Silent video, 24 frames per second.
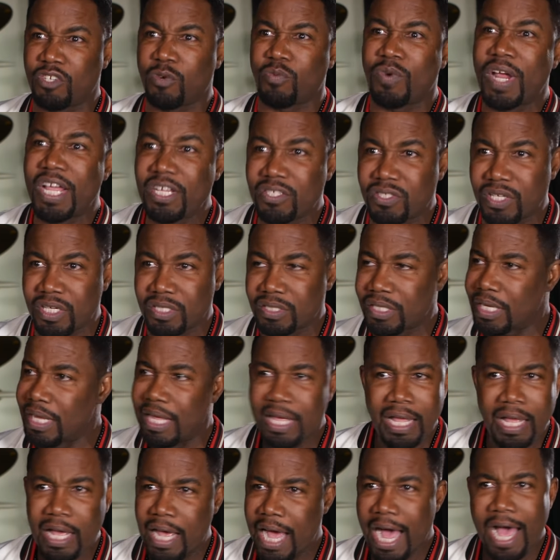a racist.
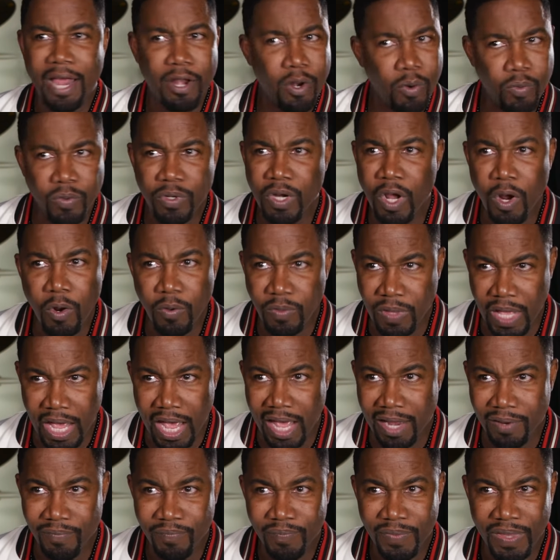I don't know
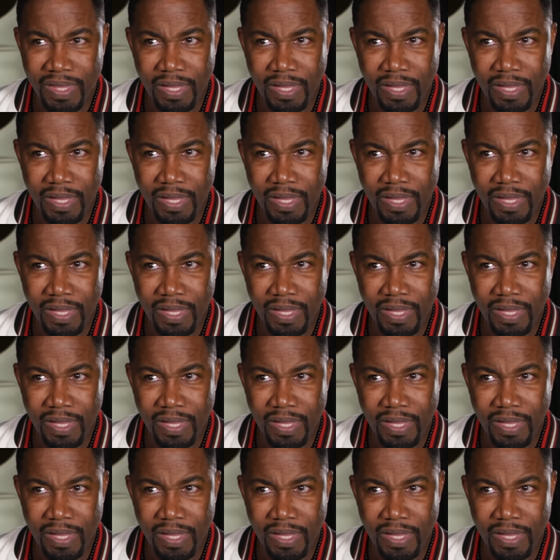that.